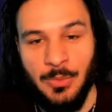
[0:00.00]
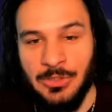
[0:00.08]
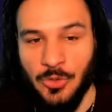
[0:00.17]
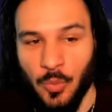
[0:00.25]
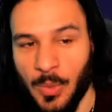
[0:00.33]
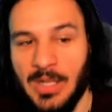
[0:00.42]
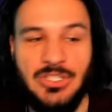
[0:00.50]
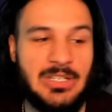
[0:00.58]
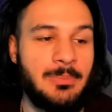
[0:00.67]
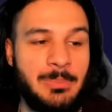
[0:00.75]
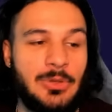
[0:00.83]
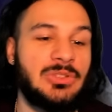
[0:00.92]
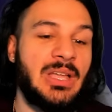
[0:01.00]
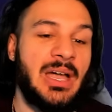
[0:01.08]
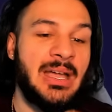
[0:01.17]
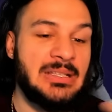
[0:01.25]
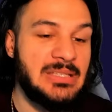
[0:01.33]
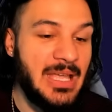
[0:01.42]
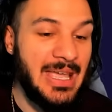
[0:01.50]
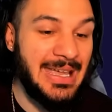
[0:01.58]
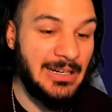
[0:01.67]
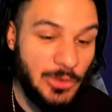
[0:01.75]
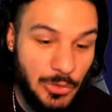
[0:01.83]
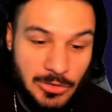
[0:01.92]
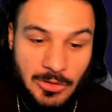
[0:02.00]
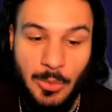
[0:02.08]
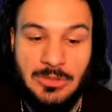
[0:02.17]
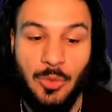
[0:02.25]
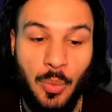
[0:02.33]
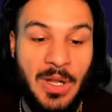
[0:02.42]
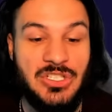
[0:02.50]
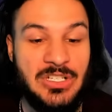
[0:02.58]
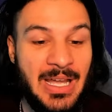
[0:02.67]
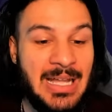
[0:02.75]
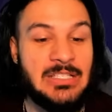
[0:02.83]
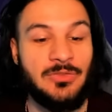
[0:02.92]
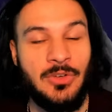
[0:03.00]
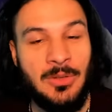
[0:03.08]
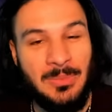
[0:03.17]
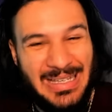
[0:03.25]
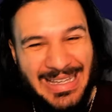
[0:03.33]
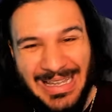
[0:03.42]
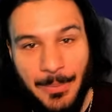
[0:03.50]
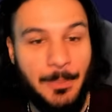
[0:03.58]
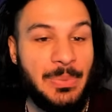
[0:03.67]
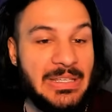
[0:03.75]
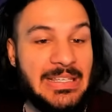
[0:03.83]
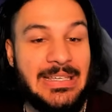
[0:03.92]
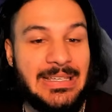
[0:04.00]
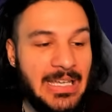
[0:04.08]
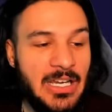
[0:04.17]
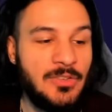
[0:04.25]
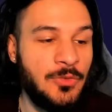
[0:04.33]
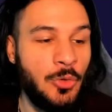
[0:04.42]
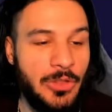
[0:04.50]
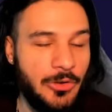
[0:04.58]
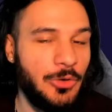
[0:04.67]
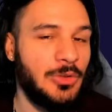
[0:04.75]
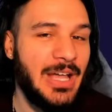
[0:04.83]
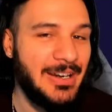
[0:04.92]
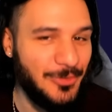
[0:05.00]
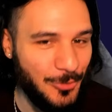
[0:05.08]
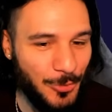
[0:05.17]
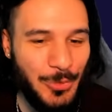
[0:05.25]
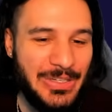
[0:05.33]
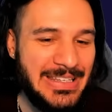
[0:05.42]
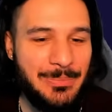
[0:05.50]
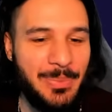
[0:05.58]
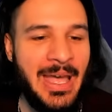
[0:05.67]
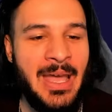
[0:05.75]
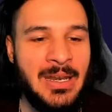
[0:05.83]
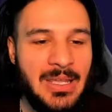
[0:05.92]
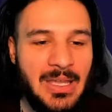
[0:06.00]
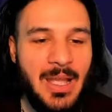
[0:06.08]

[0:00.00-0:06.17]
when you're watching build guides and who you're going to watch guides from, be careful. There are a lot of really bad